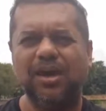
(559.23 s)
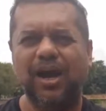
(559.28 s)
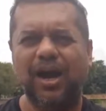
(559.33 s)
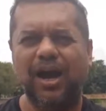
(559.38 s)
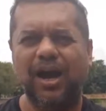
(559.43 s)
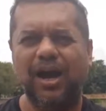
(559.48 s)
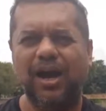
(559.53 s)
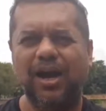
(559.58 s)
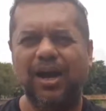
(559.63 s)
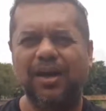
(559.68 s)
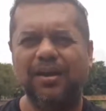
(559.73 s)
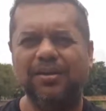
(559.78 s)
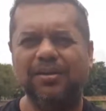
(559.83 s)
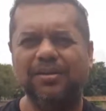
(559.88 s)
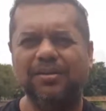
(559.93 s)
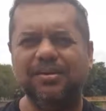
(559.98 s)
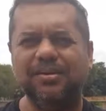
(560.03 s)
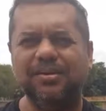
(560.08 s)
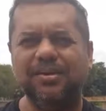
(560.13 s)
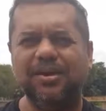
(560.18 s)
are
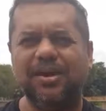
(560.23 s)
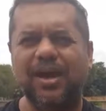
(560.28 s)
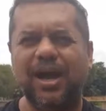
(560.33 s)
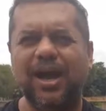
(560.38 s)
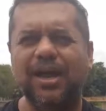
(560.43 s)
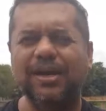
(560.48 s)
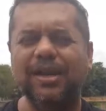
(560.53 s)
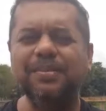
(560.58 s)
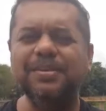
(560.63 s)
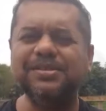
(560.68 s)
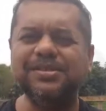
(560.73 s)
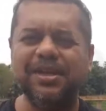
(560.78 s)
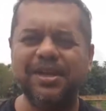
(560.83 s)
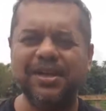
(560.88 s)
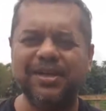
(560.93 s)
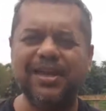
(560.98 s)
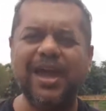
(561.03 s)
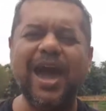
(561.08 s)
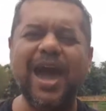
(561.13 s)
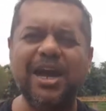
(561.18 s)
limited
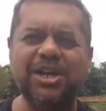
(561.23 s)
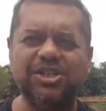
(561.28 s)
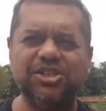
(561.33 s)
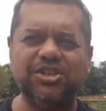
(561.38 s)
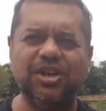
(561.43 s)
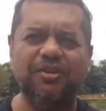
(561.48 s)
in cash.